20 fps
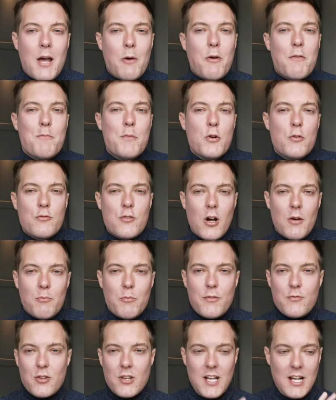Now we've moved
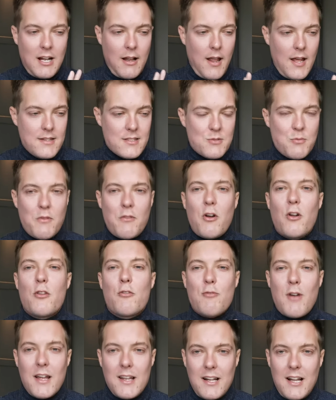on, we've done our cleanse, we've
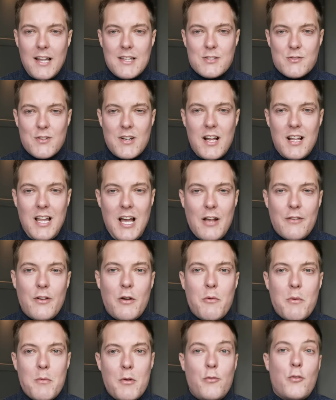got the right cleanser in our
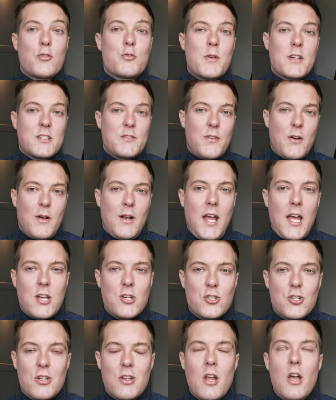life, and we move on to
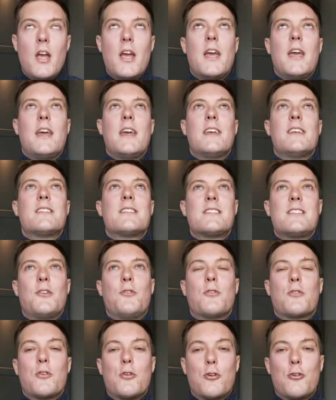exfoliation. It is
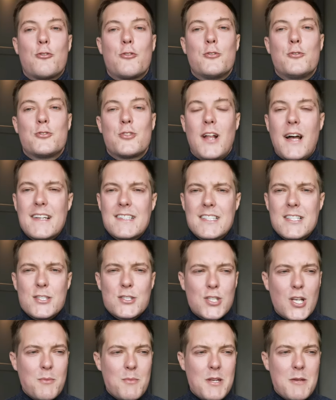still crucial. I see
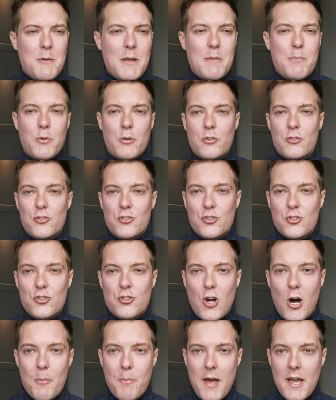so many people
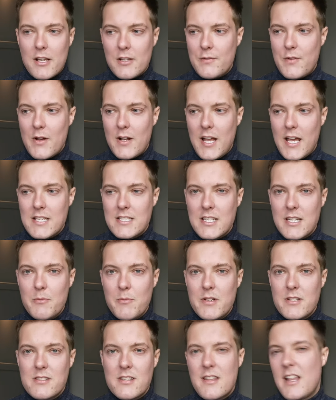stop exfoliating
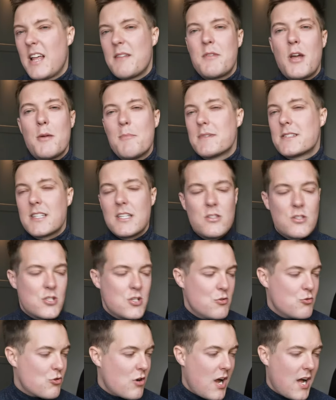in winter. They're like, no, my skin's
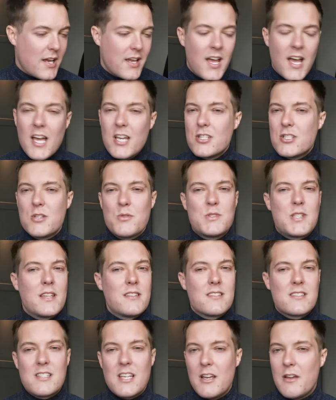too dry, it's too
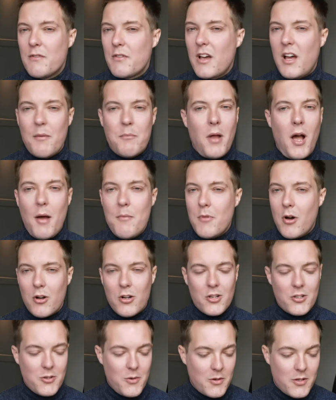sensitive, I'm
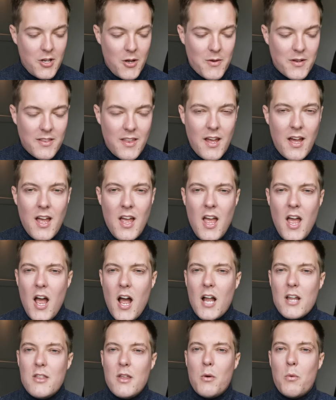not gonna do it going there.
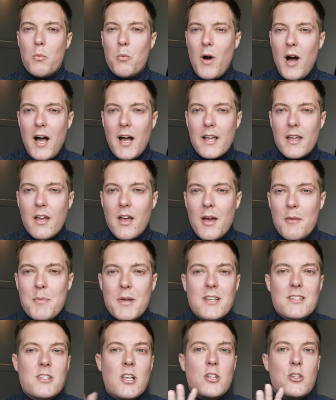I think, why?
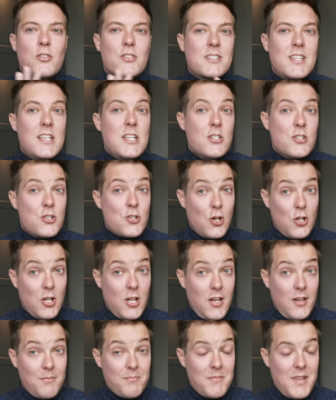Because your skin is
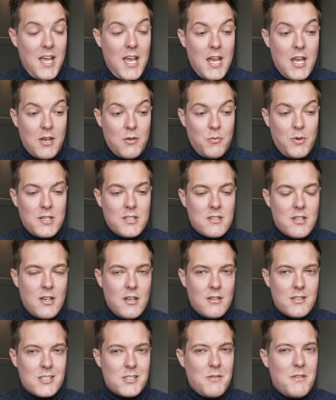duller in
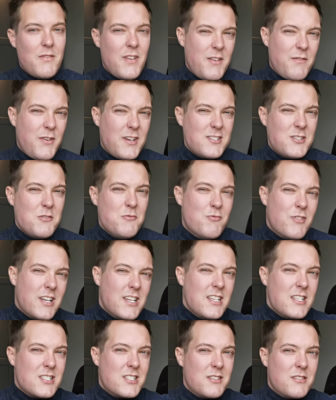winter, so in fact you
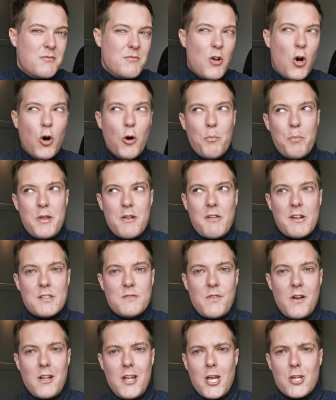really need to up your
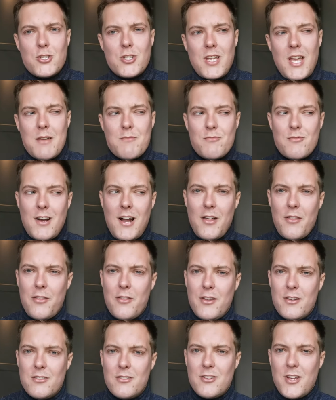exfoliation game
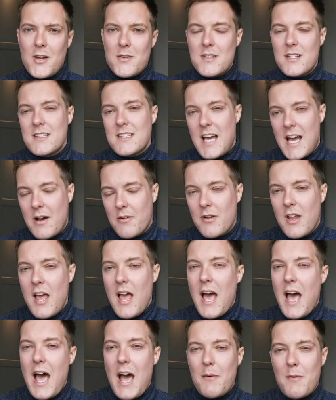rather than tone it down.
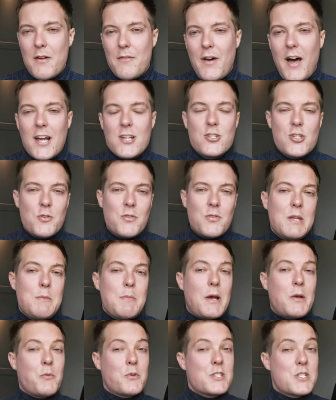However, I think
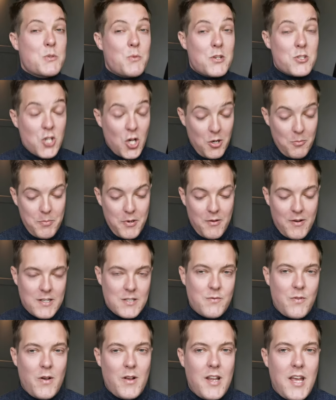you might want to switch up your
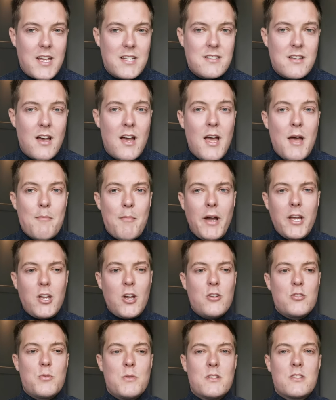exfoliator. My
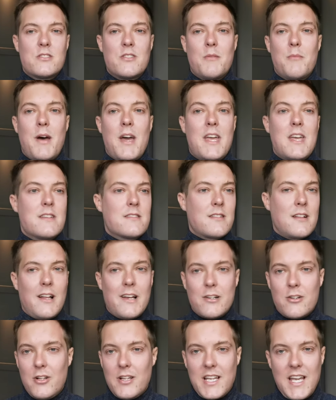go-to in summer is
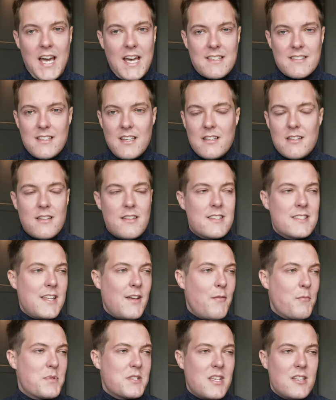glycolic acid, the
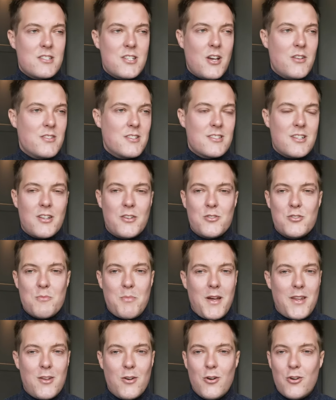7% toning
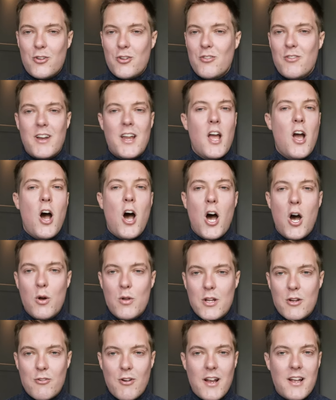solution by The Ordinary,
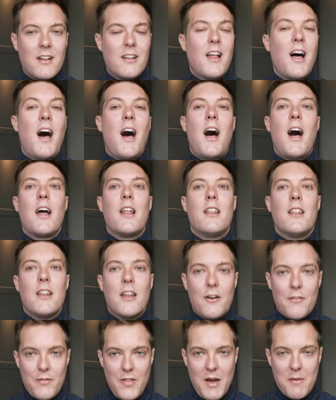holy grail, I
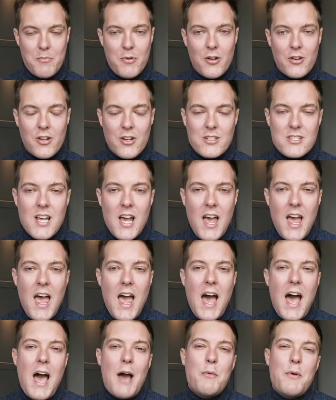love that product.
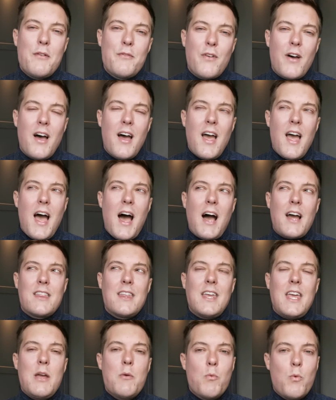However, I
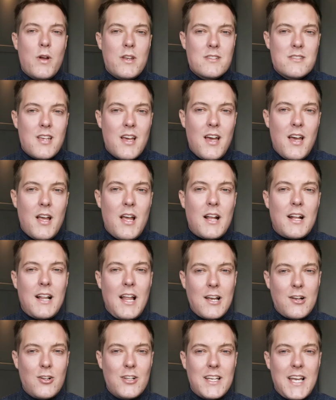think in winter
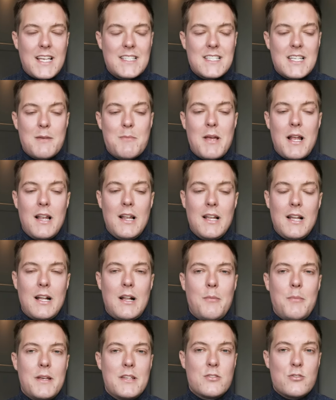glycolic acid can be a
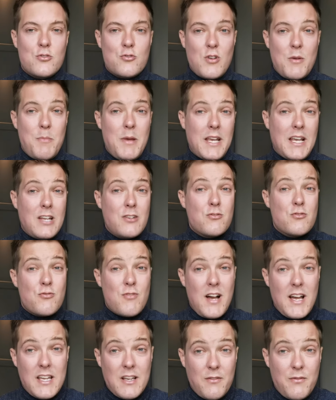little bit stripping and
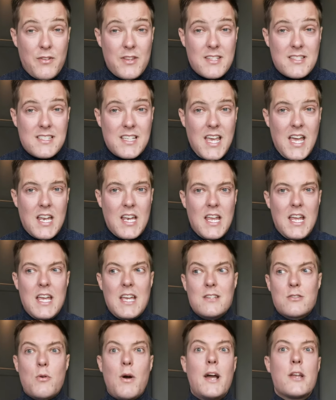drying for the skin.
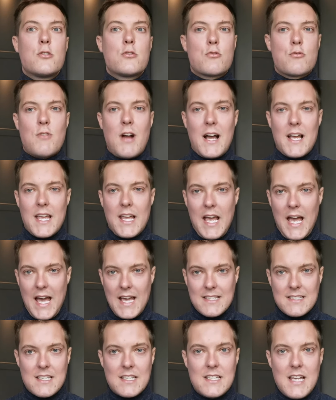It is quite a drying
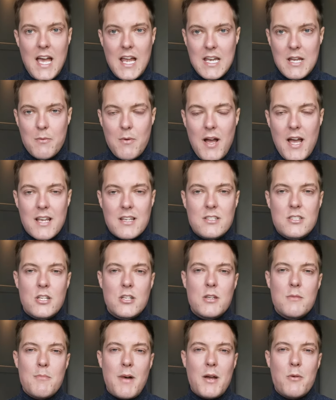acid anyway,
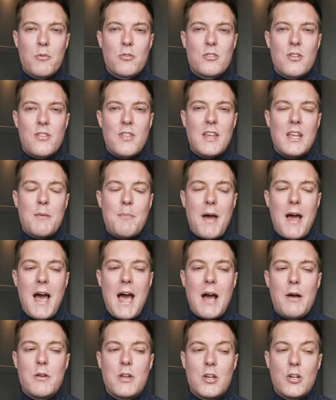so you might want to think
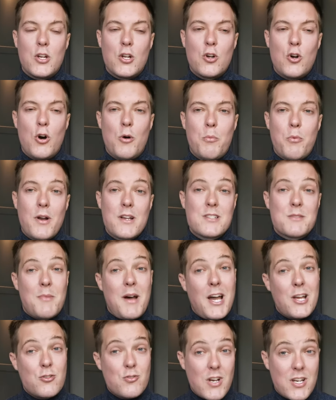about how you can incorporate
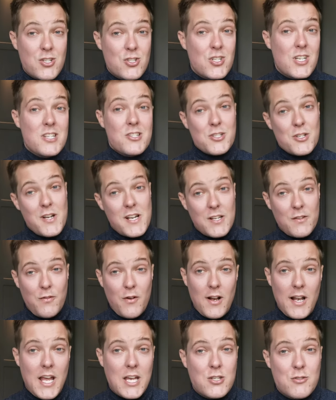some hydration into your
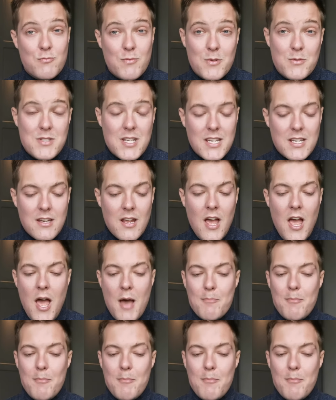exfoliation routine.